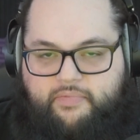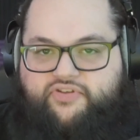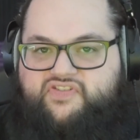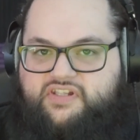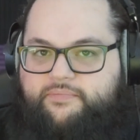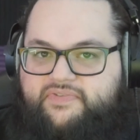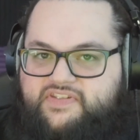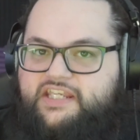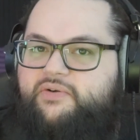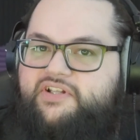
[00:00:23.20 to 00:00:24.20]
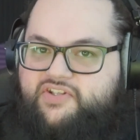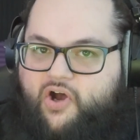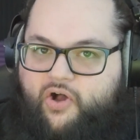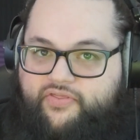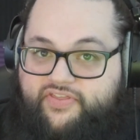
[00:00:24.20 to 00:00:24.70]
But there's some secrets
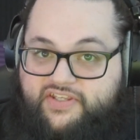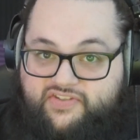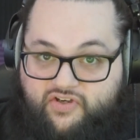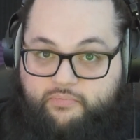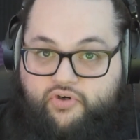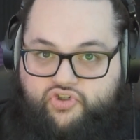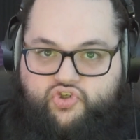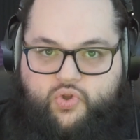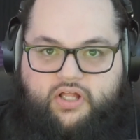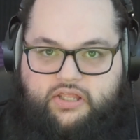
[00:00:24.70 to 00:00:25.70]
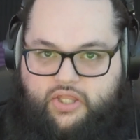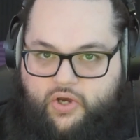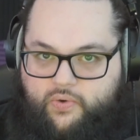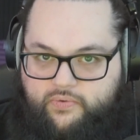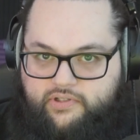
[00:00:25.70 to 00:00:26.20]
on this commercial
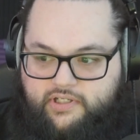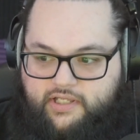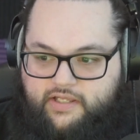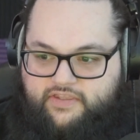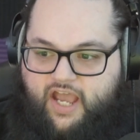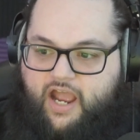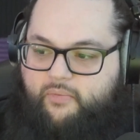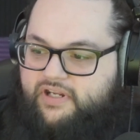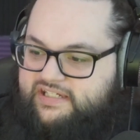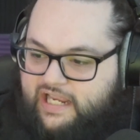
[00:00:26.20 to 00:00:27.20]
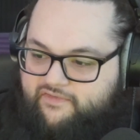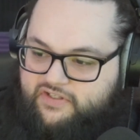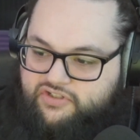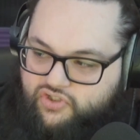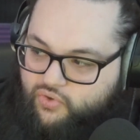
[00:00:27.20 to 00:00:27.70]
alone that I want to dive
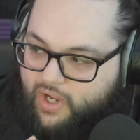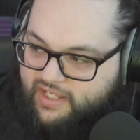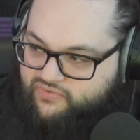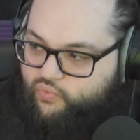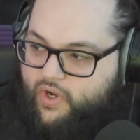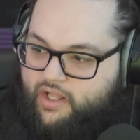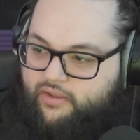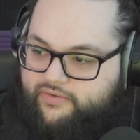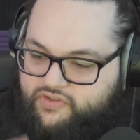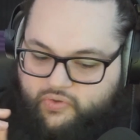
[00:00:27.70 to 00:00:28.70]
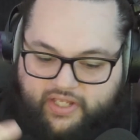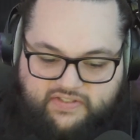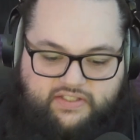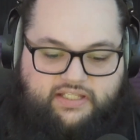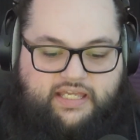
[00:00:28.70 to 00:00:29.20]
into as well. So
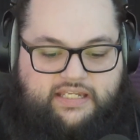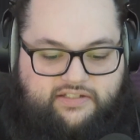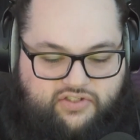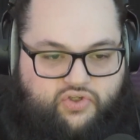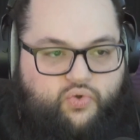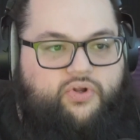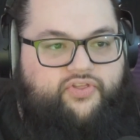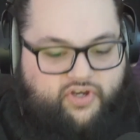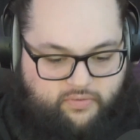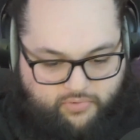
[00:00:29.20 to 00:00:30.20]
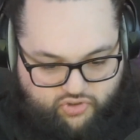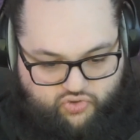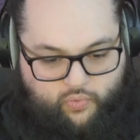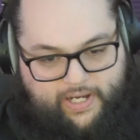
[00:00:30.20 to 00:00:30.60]
let's get into the commercial